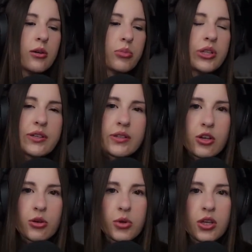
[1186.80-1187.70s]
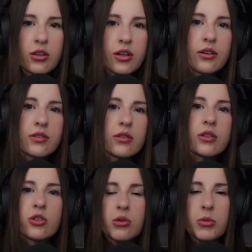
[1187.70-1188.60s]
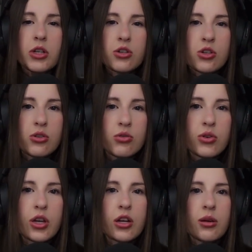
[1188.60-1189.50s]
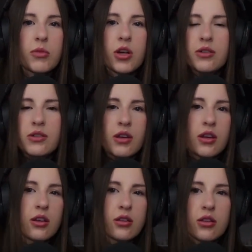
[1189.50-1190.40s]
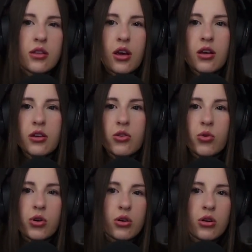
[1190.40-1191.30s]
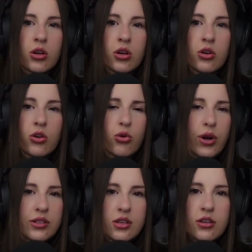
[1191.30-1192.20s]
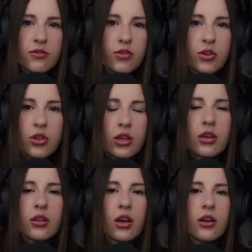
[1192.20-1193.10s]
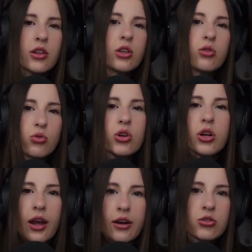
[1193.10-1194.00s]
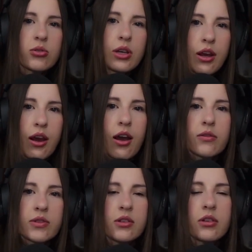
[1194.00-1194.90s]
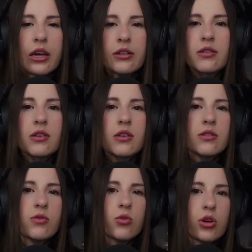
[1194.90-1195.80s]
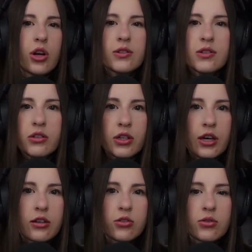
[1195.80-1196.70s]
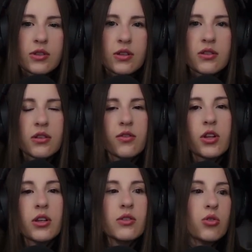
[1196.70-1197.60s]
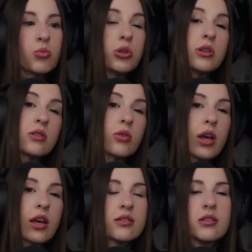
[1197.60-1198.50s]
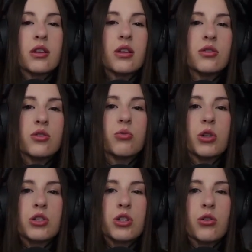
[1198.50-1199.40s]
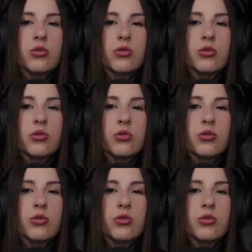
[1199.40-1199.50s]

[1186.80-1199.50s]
Please hear me. That is a legitimate issue. And I'm not saying that you're crazy for thinking that. Like, you could actually have celiac disease or non-celiac gluten sensitivity. So please don't hesitate to reach out